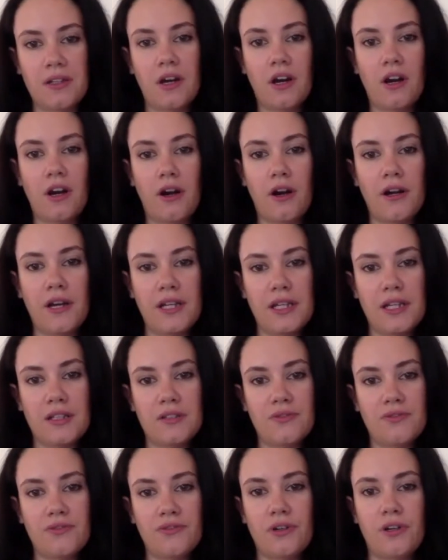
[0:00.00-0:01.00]
are in it
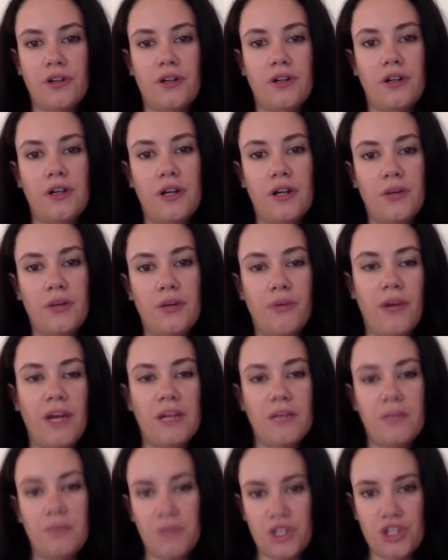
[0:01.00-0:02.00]
for a right
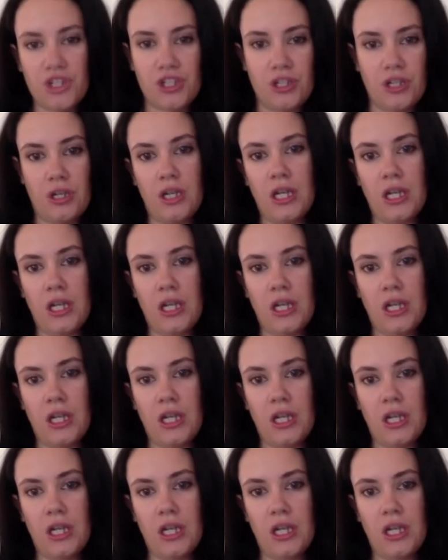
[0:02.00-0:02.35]
mission.